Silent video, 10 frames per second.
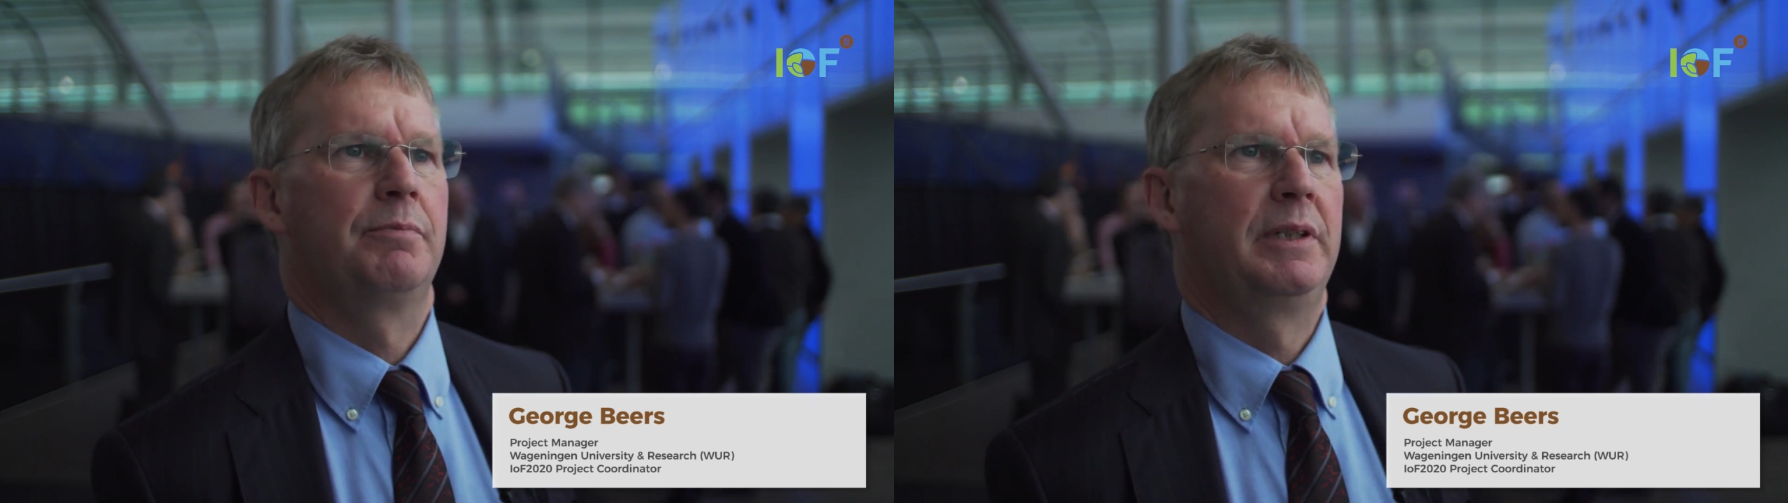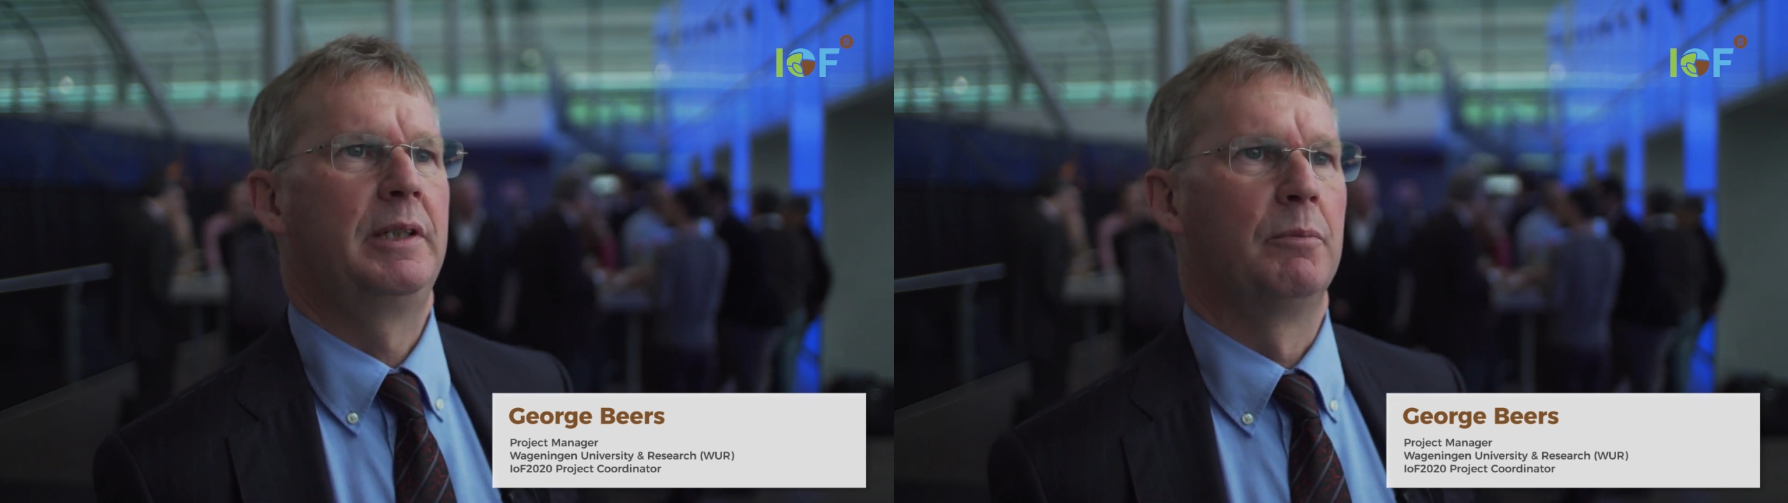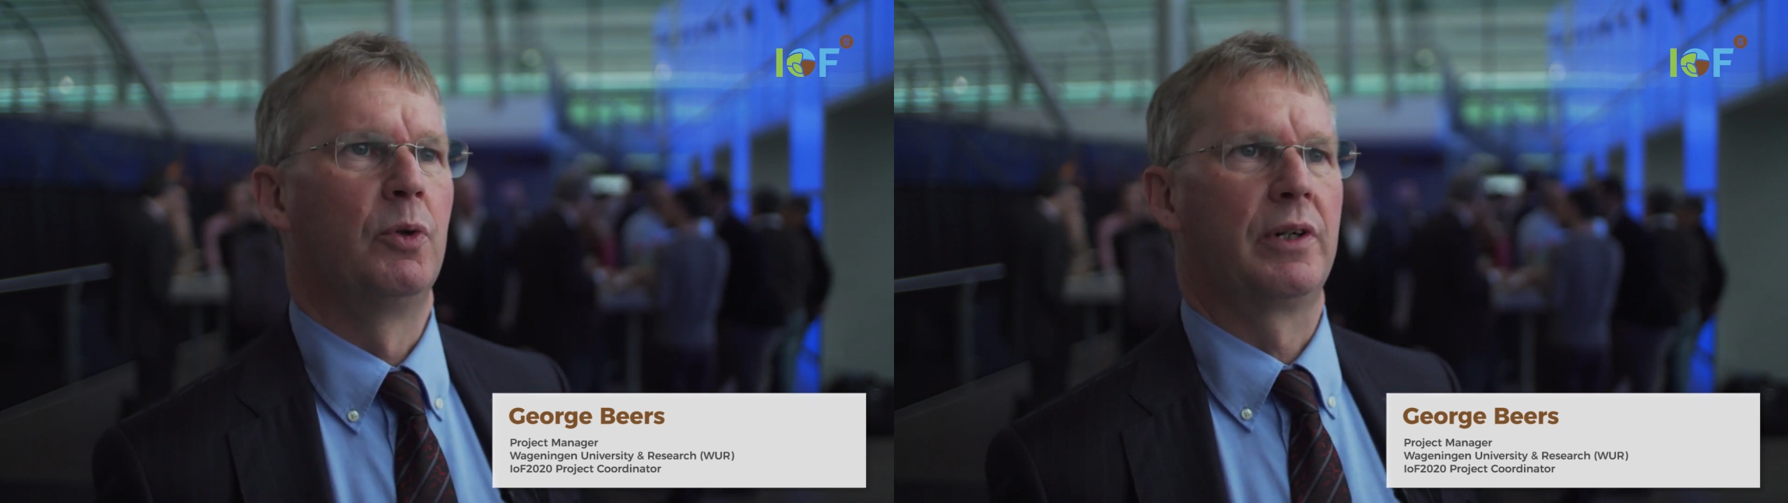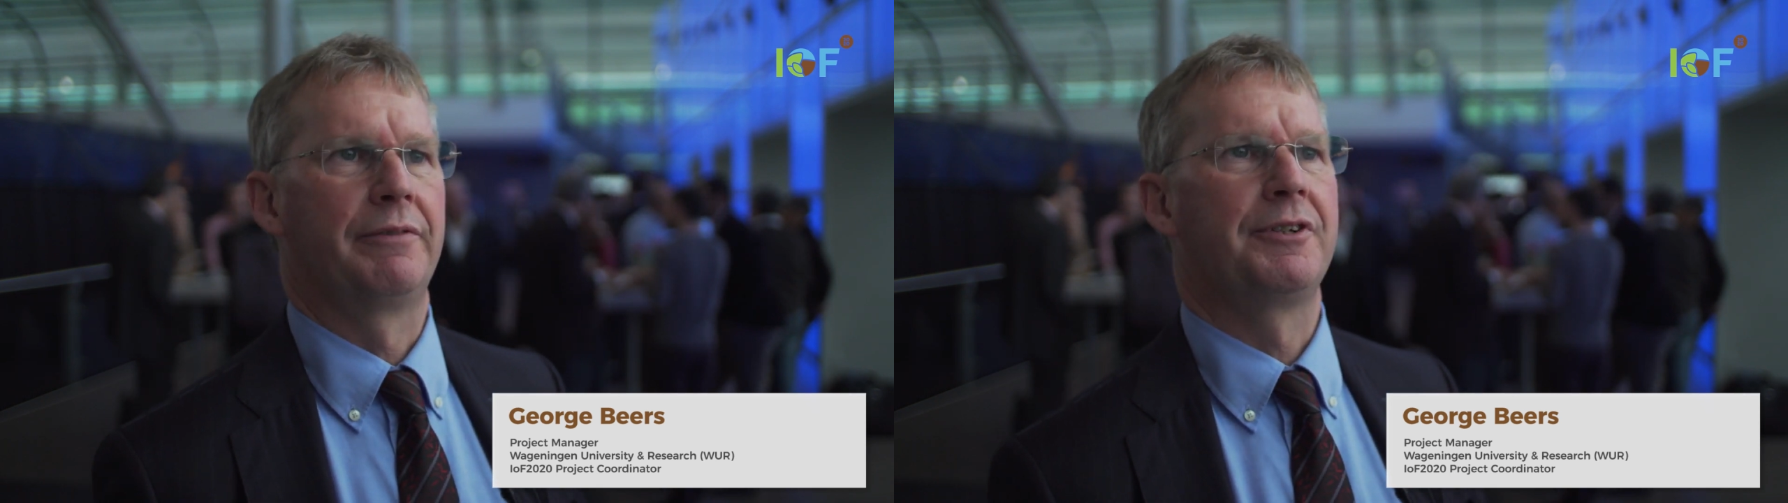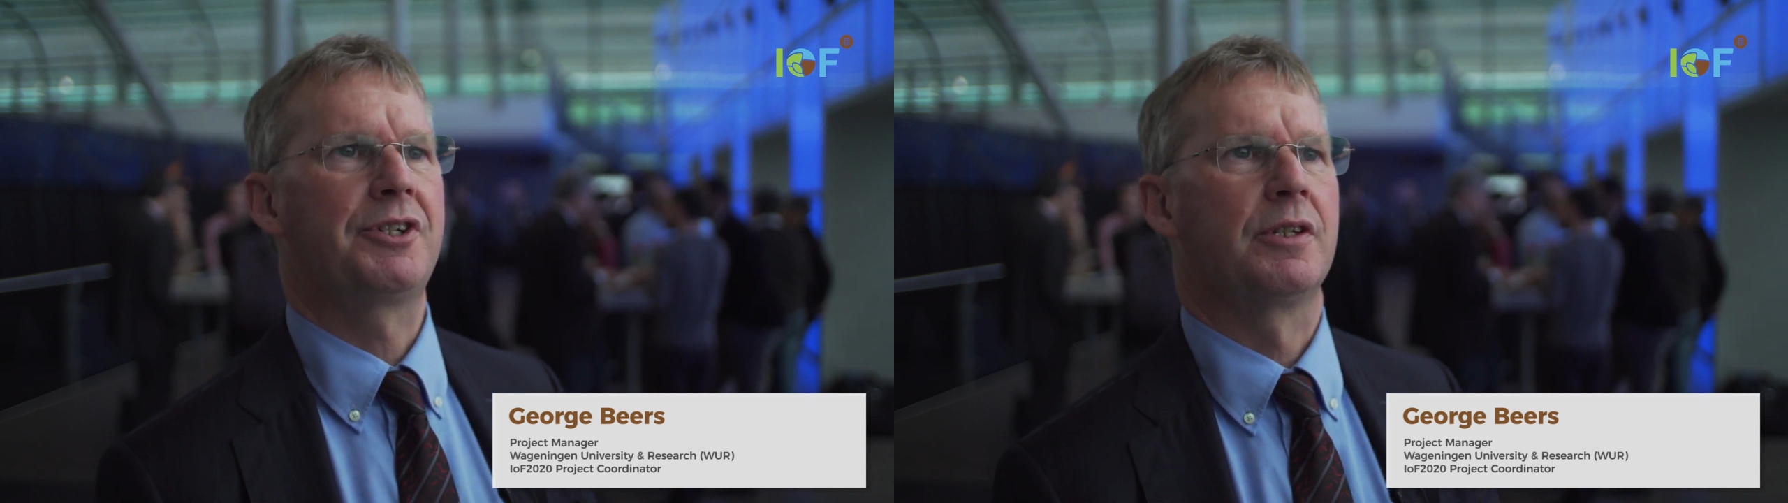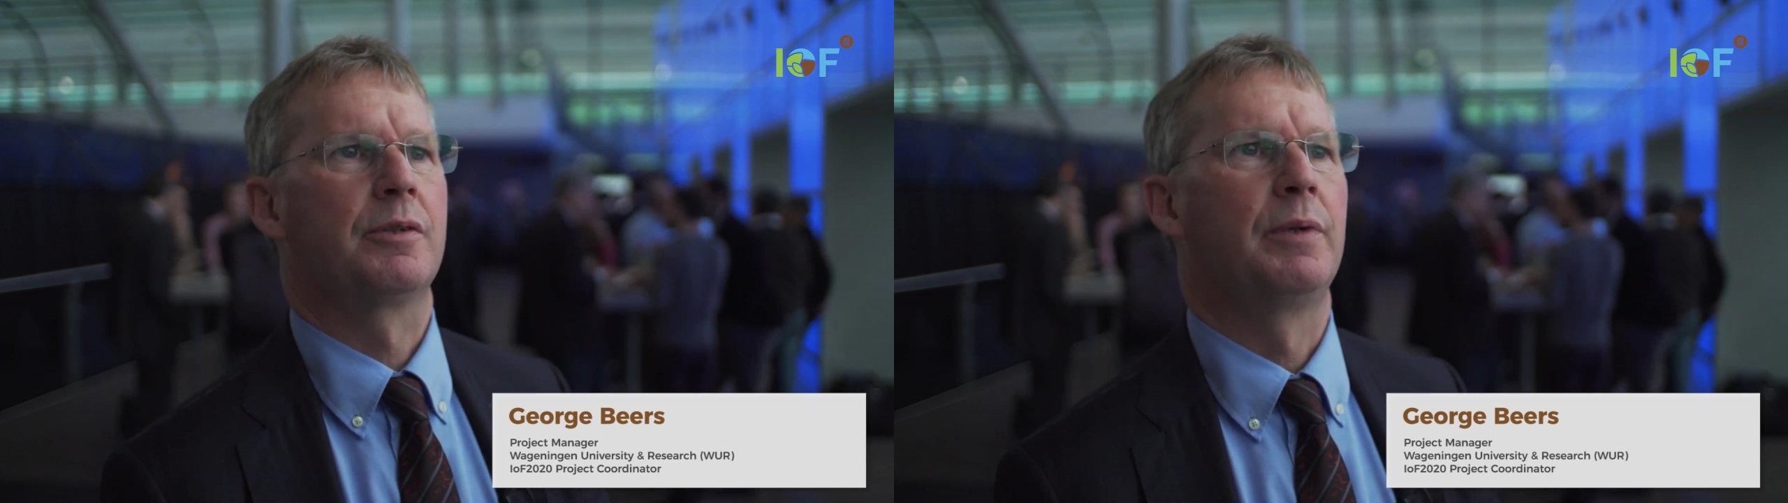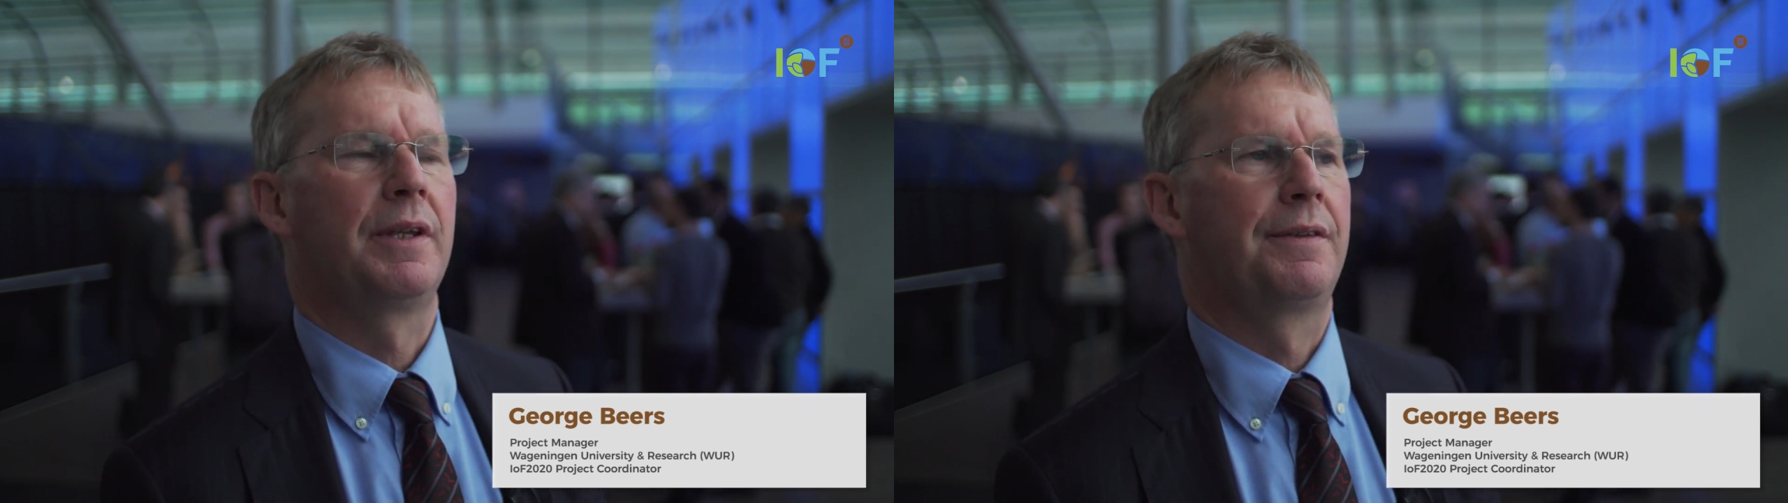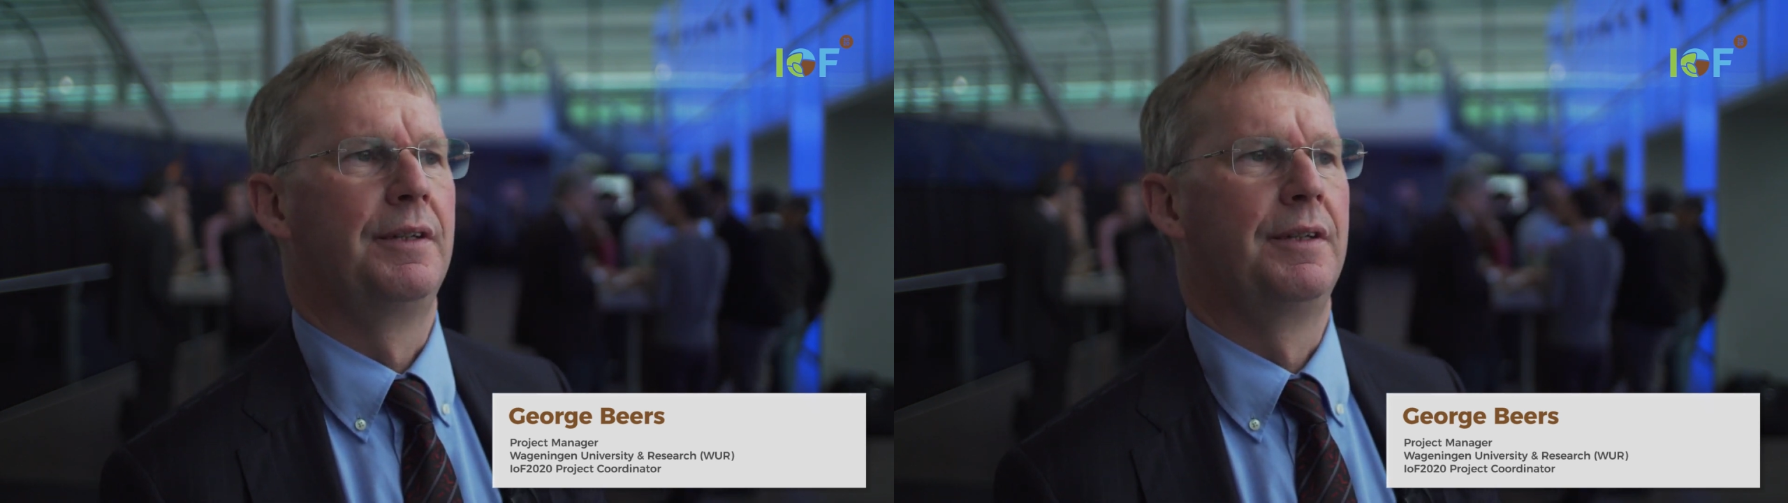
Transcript: being more efficient with